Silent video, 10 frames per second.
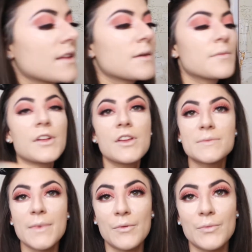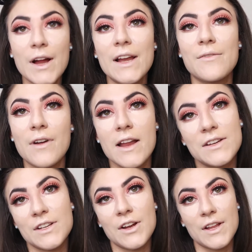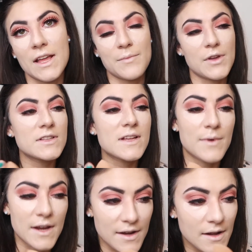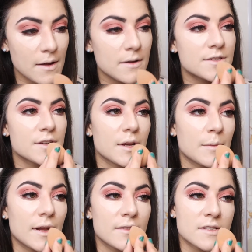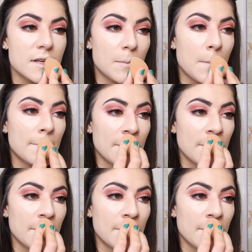think I'm going to use my really, really dirty beauty blender to blend this in.